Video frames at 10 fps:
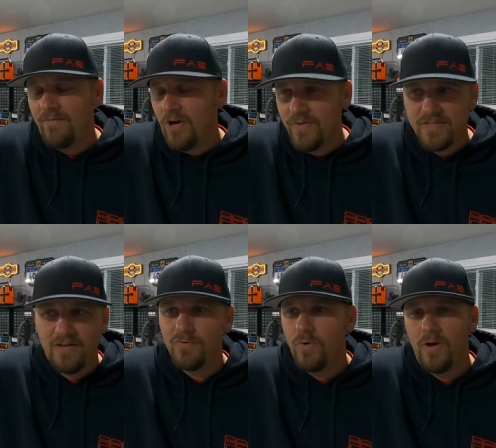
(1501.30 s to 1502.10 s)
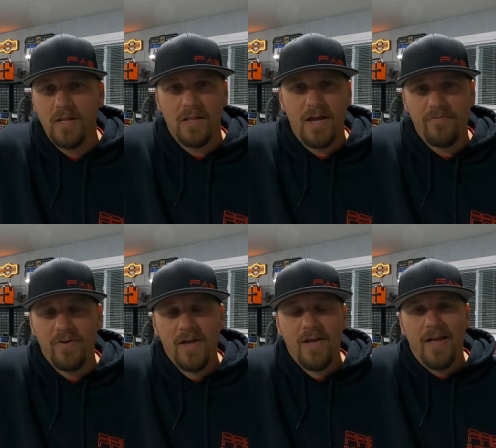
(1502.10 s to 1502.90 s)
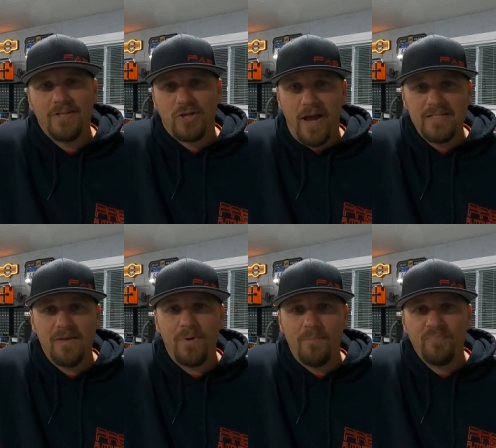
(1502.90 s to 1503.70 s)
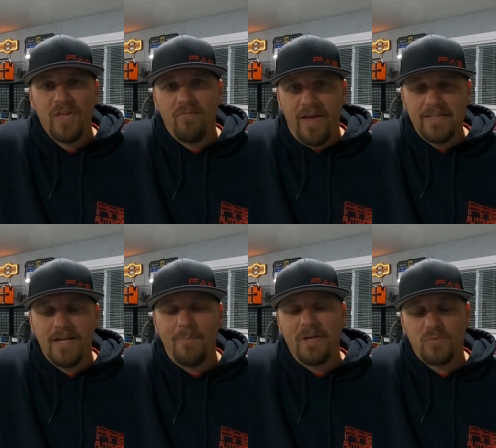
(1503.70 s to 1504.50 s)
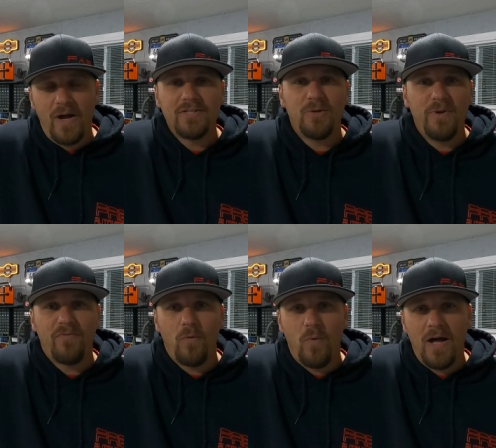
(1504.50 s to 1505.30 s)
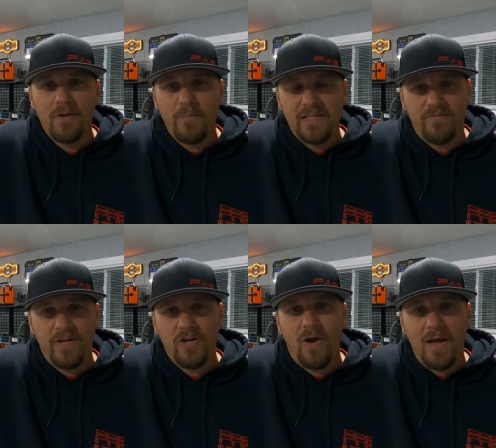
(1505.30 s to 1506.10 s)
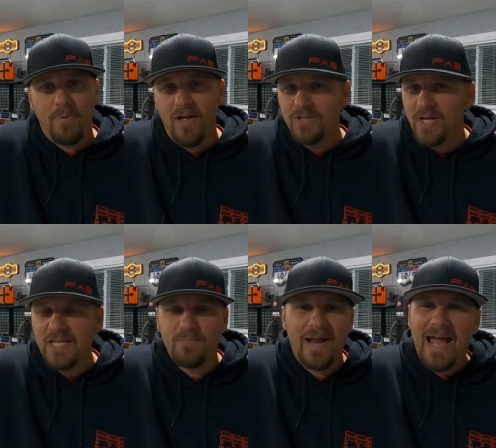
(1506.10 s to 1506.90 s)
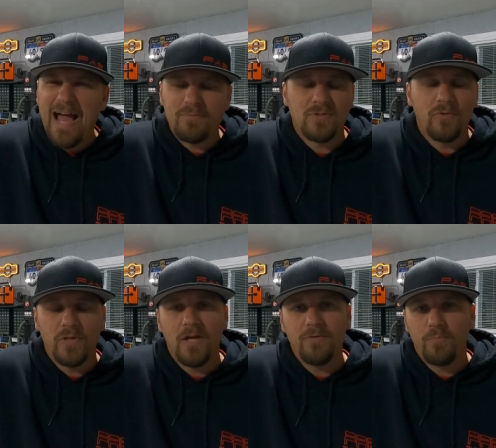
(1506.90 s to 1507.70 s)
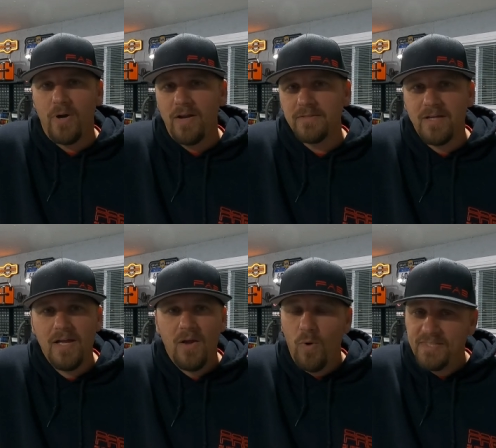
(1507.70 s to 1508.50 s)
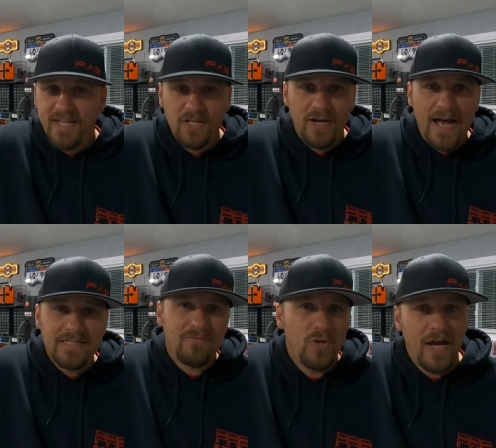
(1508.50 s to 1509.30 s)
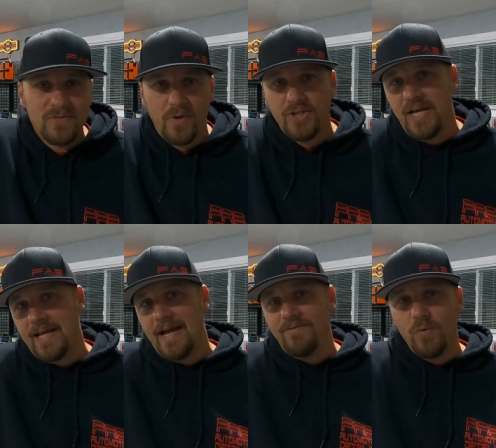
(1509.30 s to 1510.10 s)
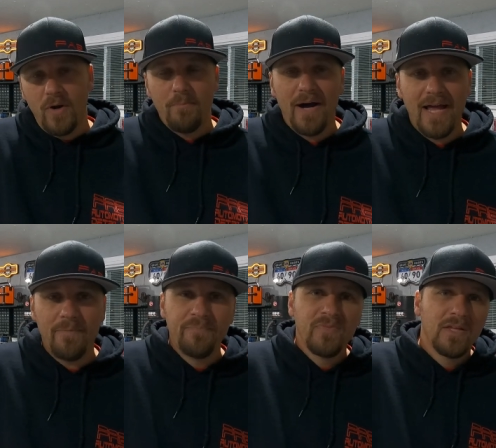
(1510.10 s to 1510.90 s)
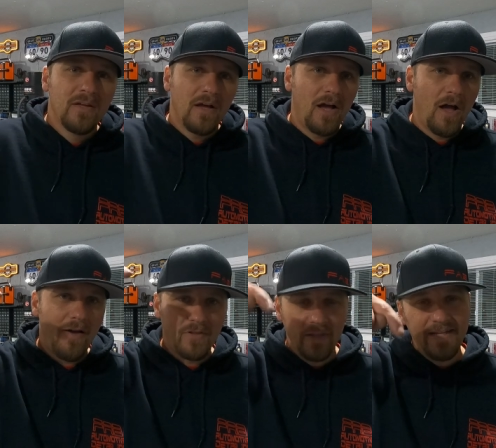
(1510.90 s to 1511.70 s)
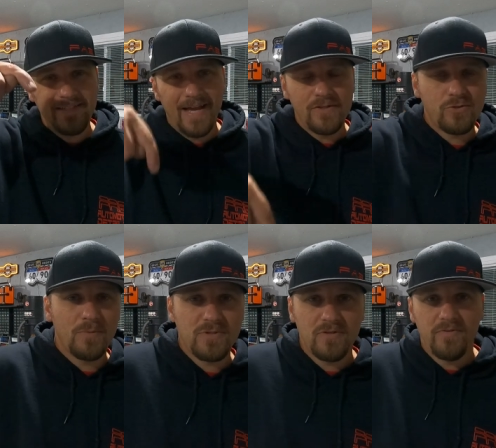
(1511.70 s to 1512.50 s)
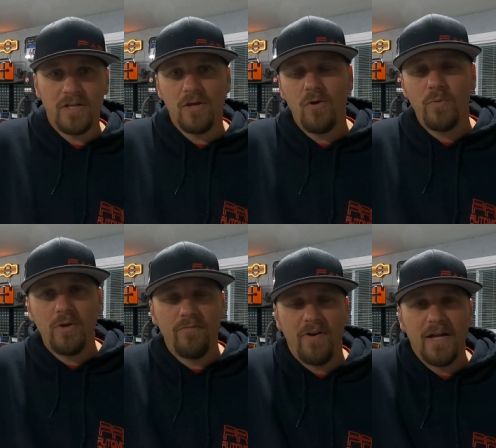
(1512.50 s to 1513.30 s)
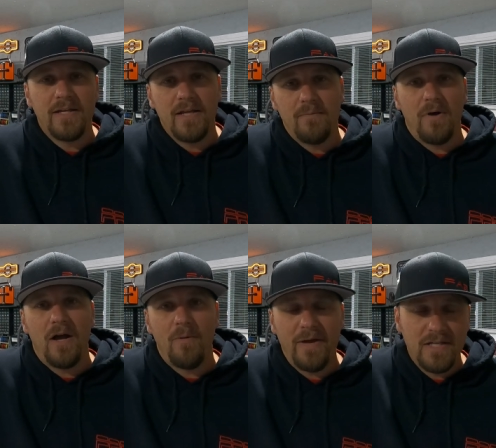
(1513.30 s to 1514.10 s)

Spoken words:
you have all this stuff going on in life. It's crazy, but Vantop, that's why it took me for a while to make the video. I apologize, but I absolutely love your product. Once again, you guys, if you guys wanna check it out, if you wanna buy it, I'll have the link down in the description of the video where you can find it in my